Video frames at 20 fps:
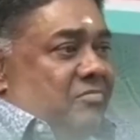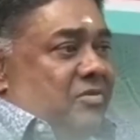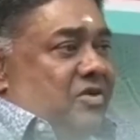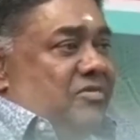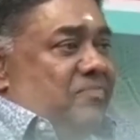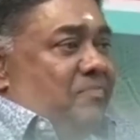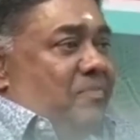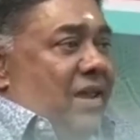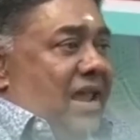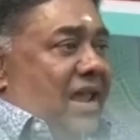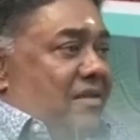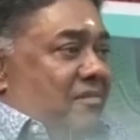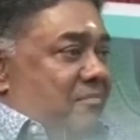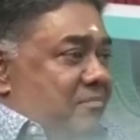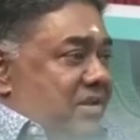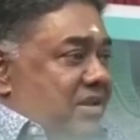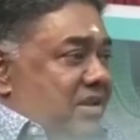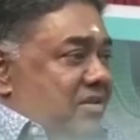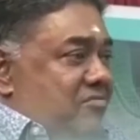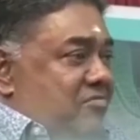Because
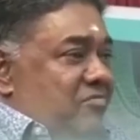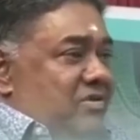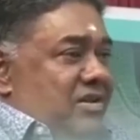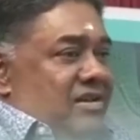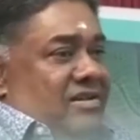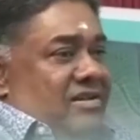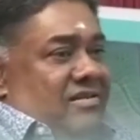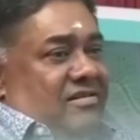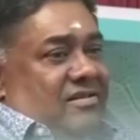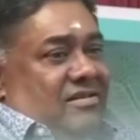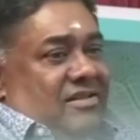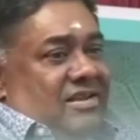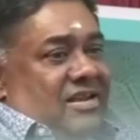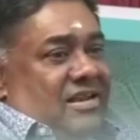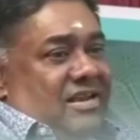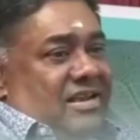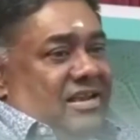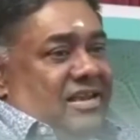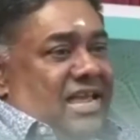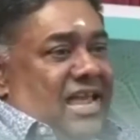plan B will
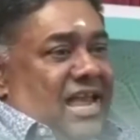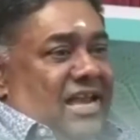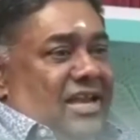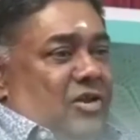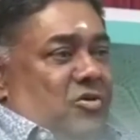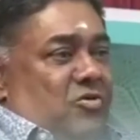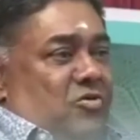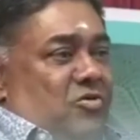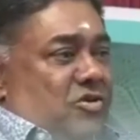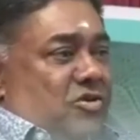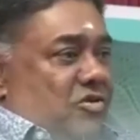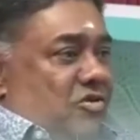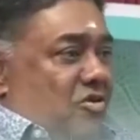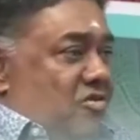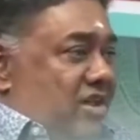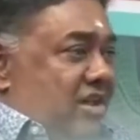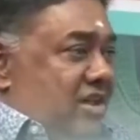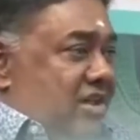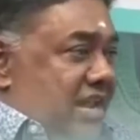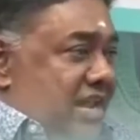dilute
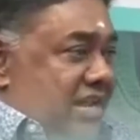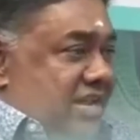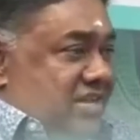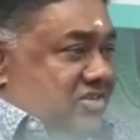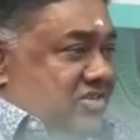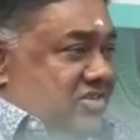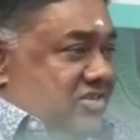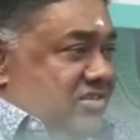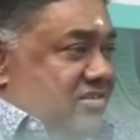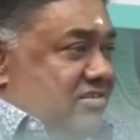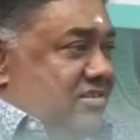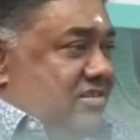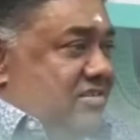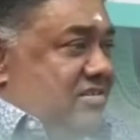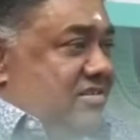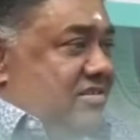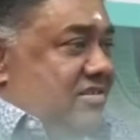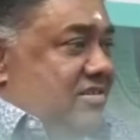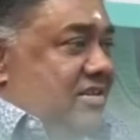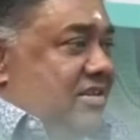your energy.
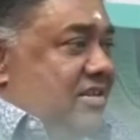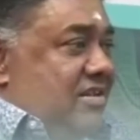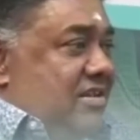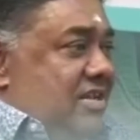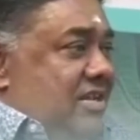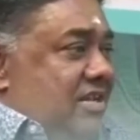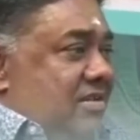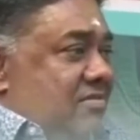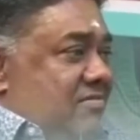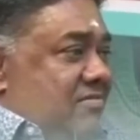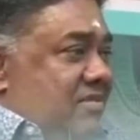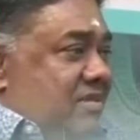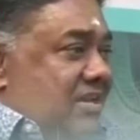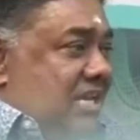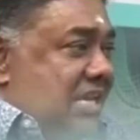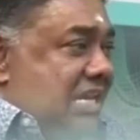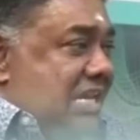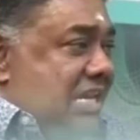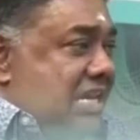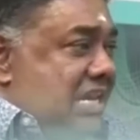
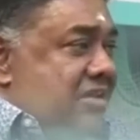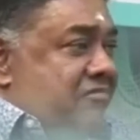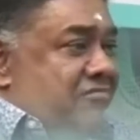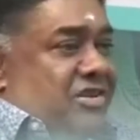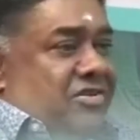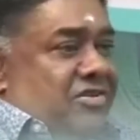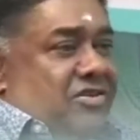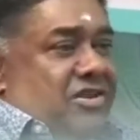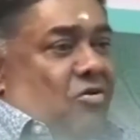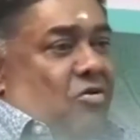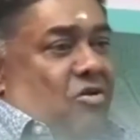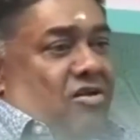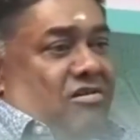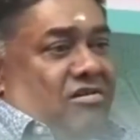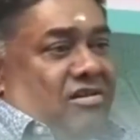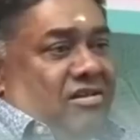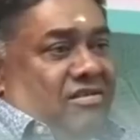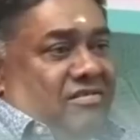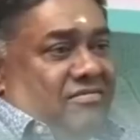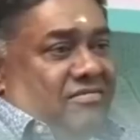Give it
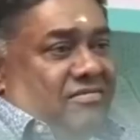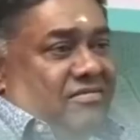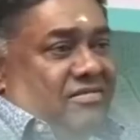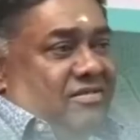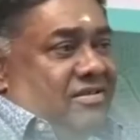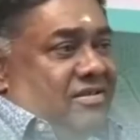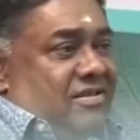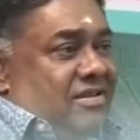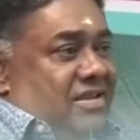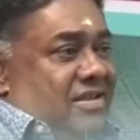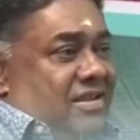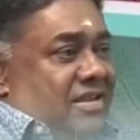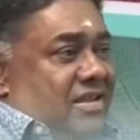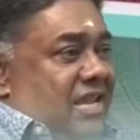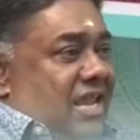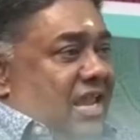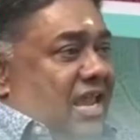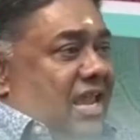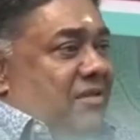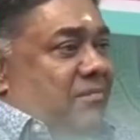all
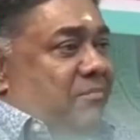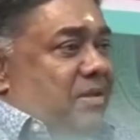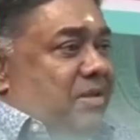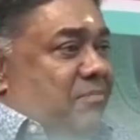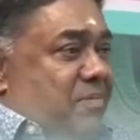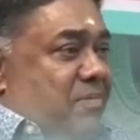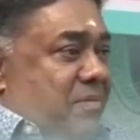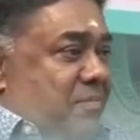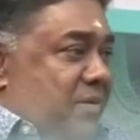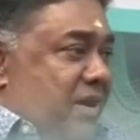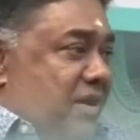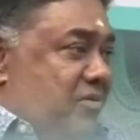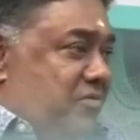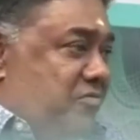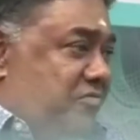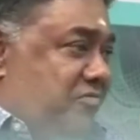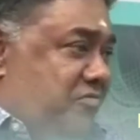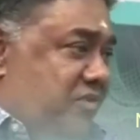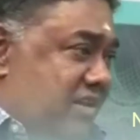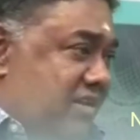and be
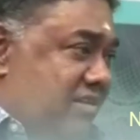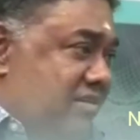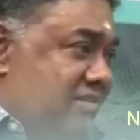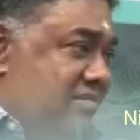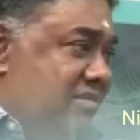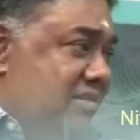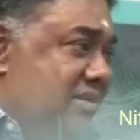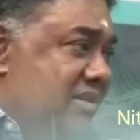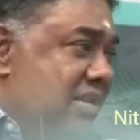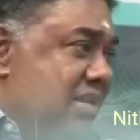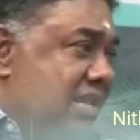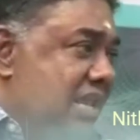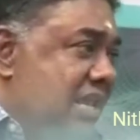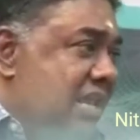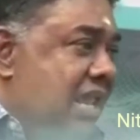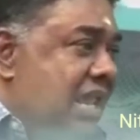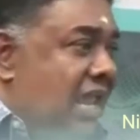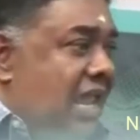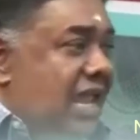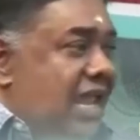prepared to fail.
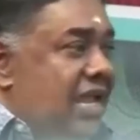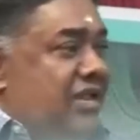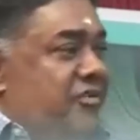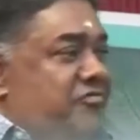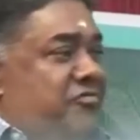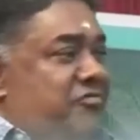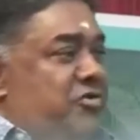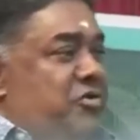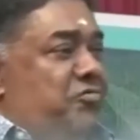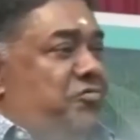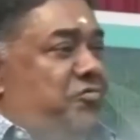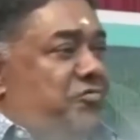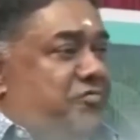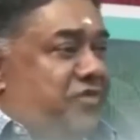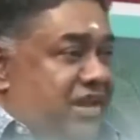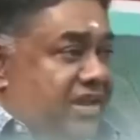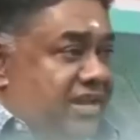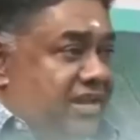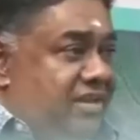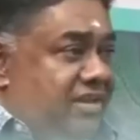And if you
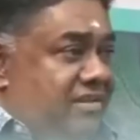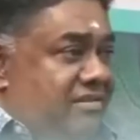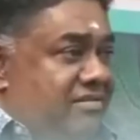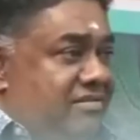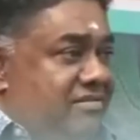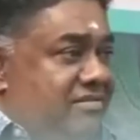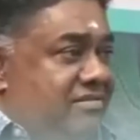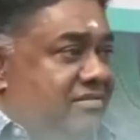fail